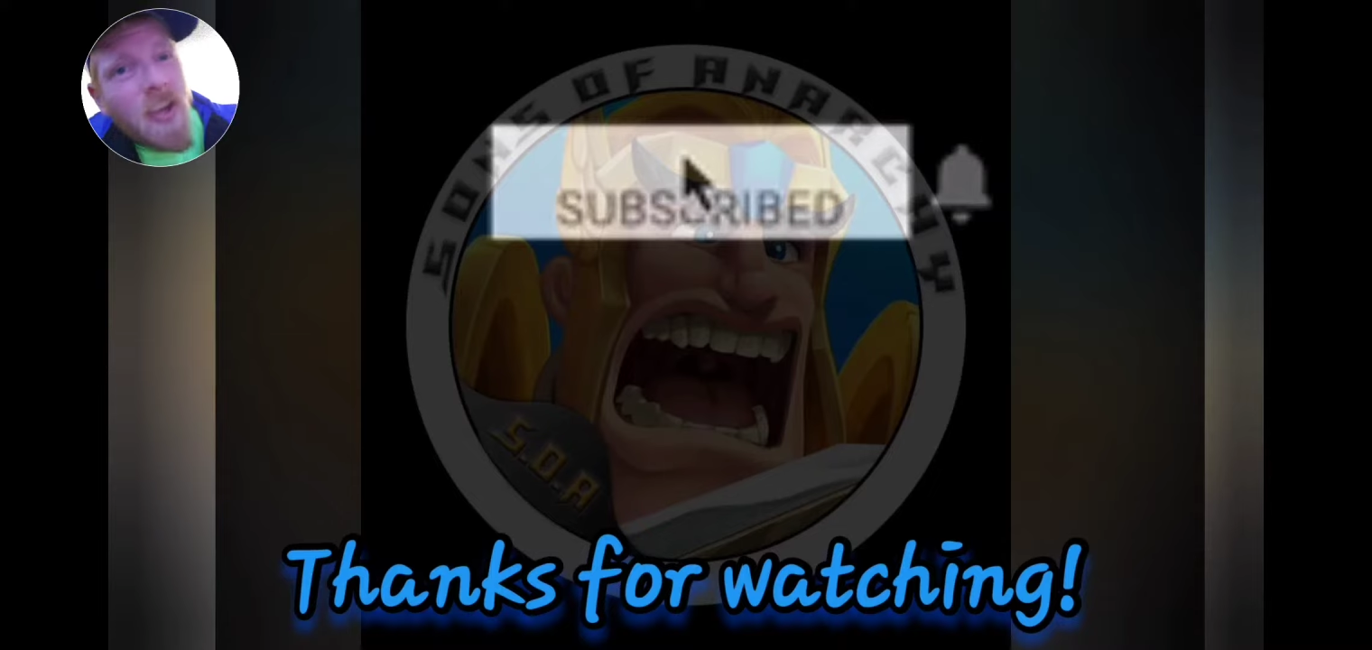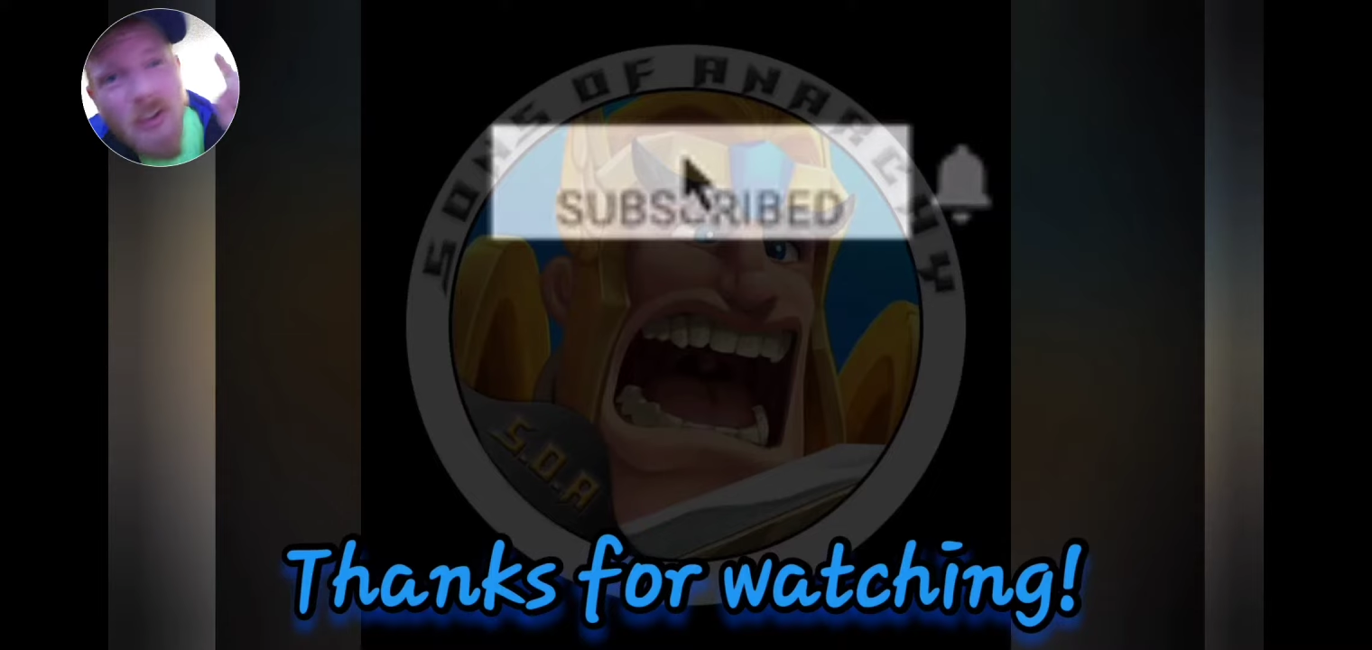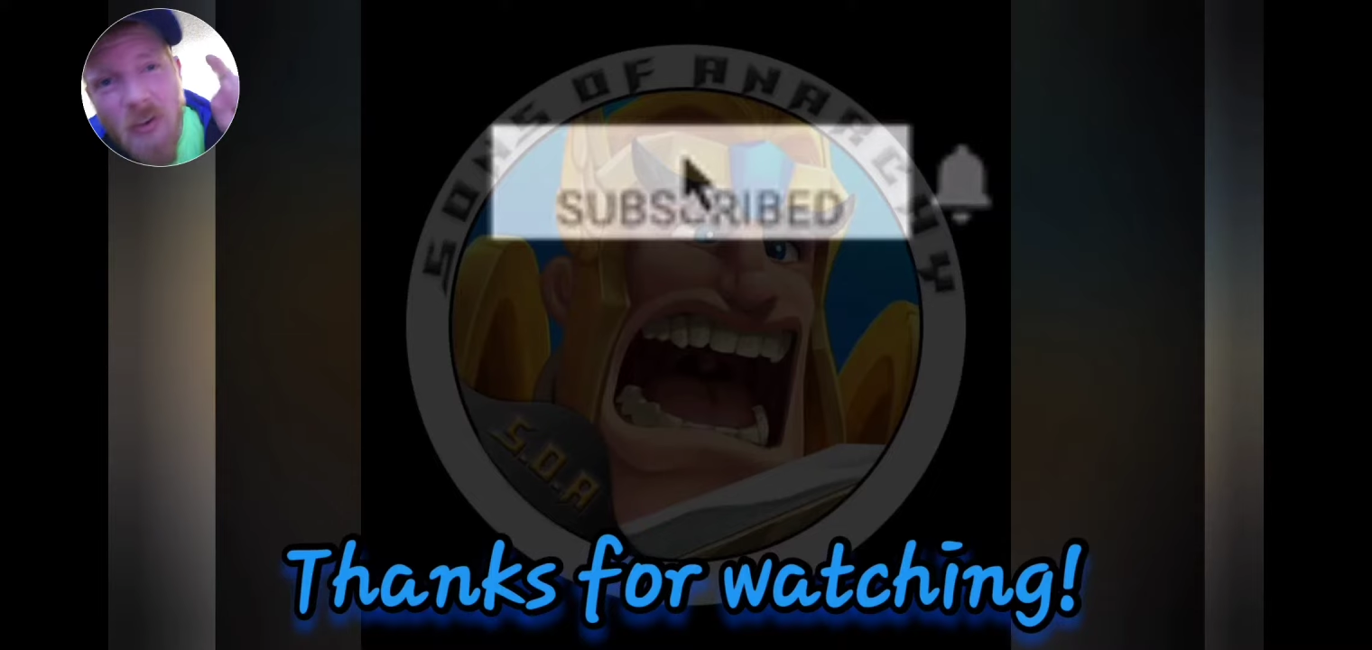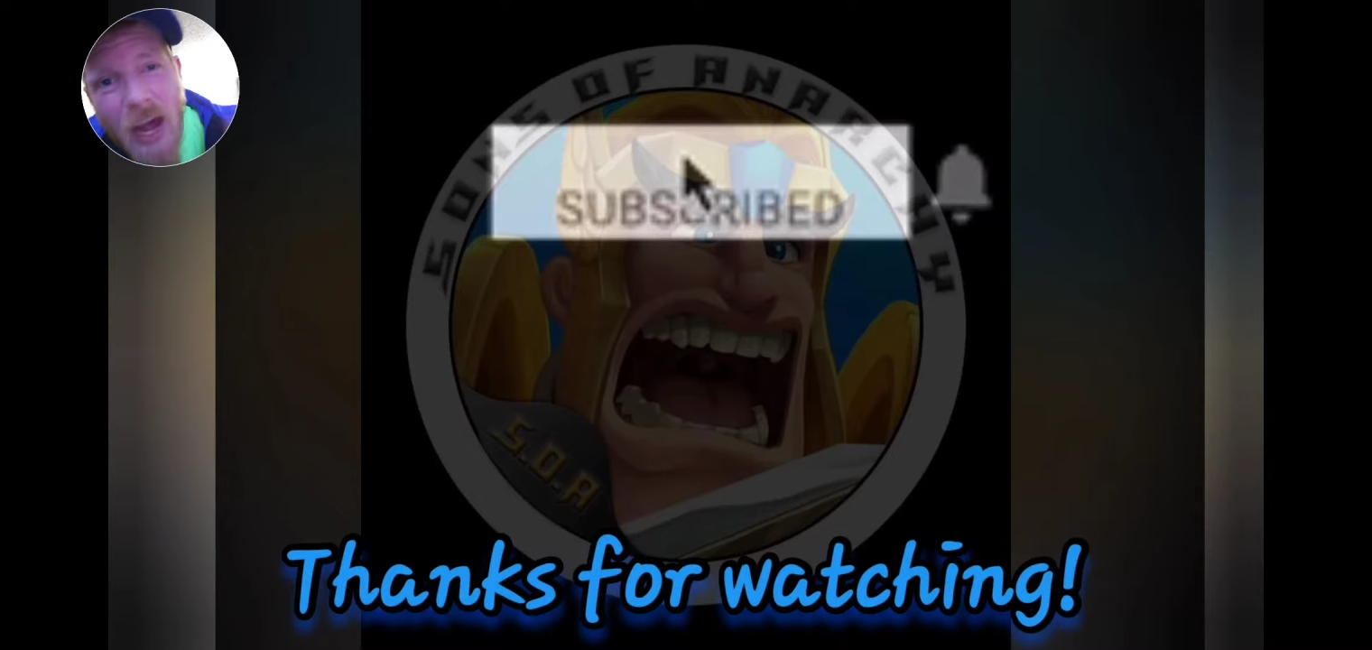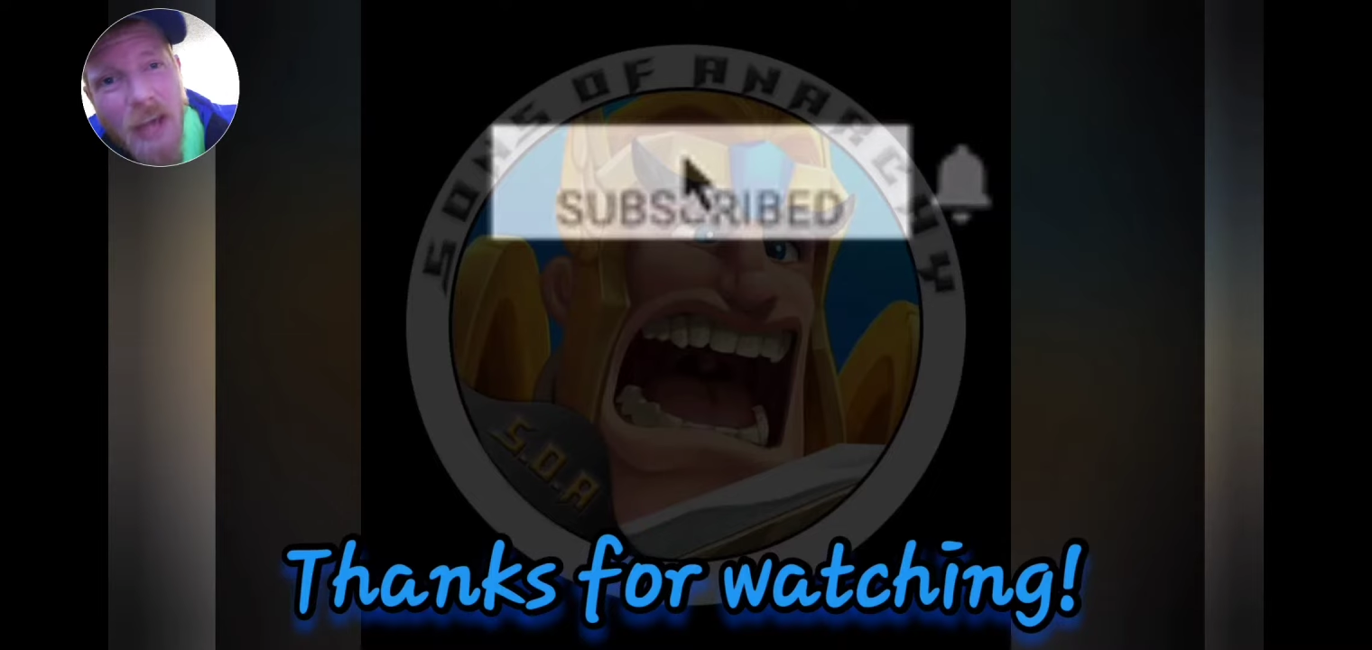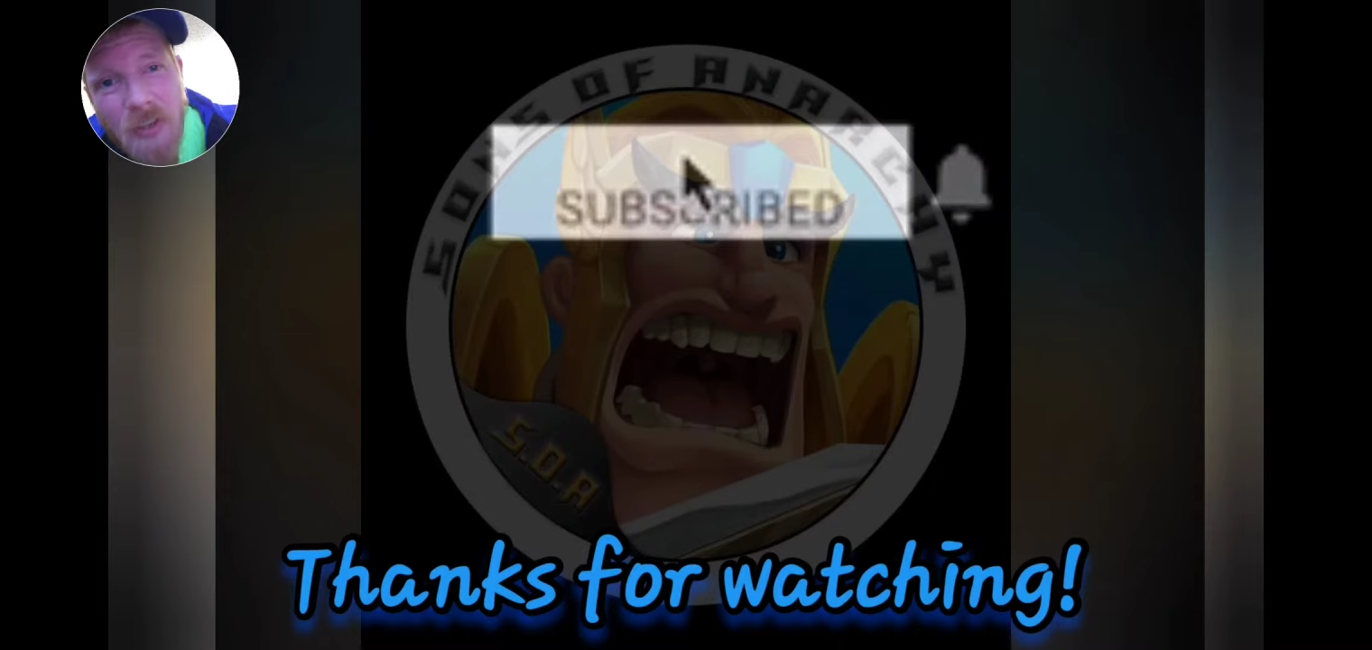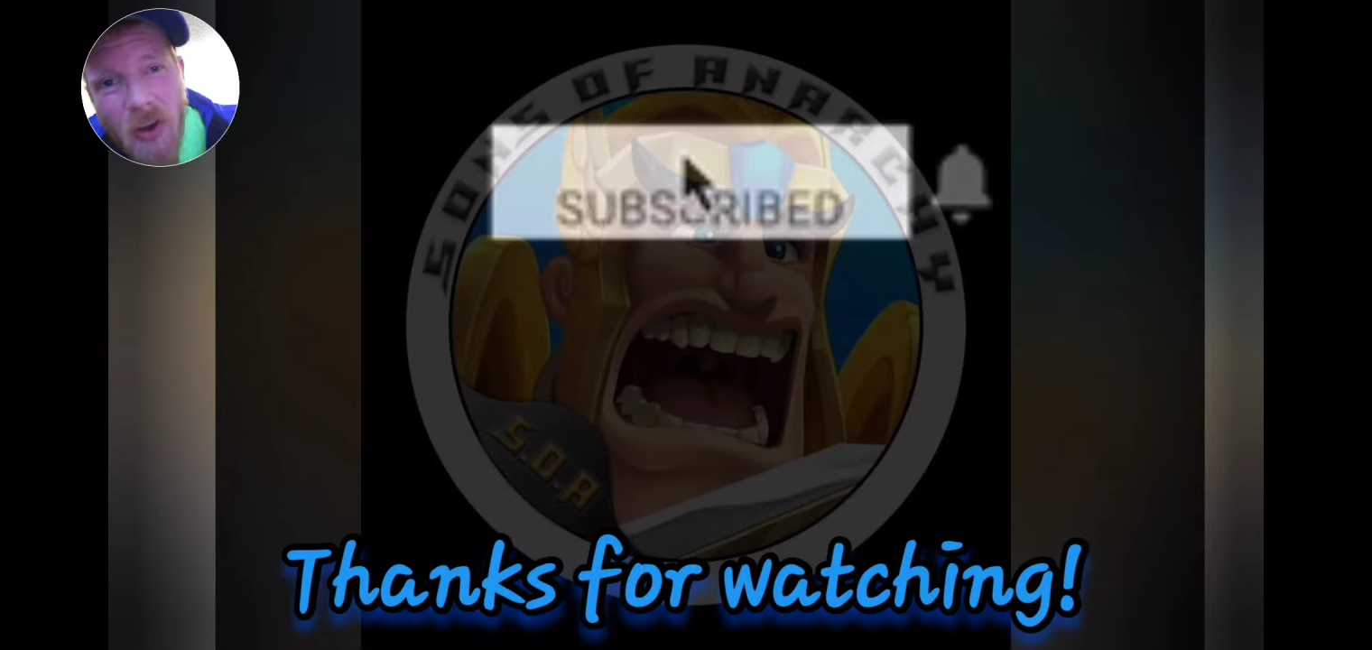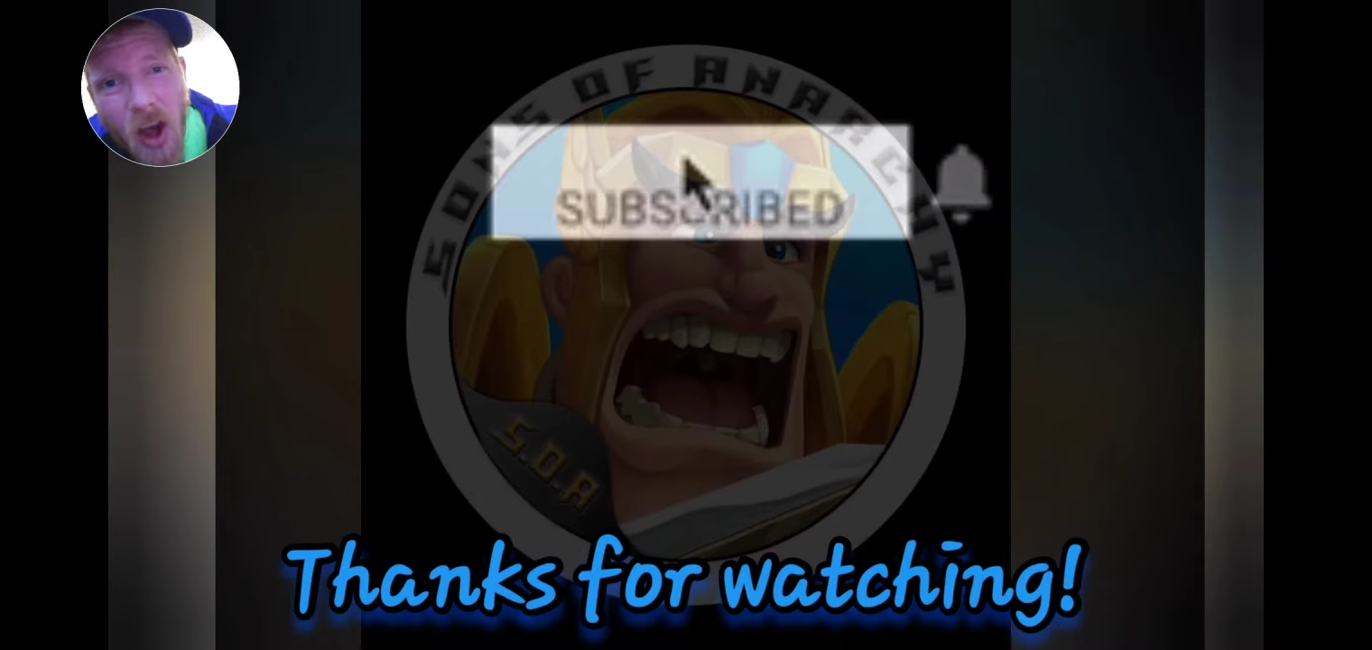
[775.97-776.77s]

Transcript: you guys are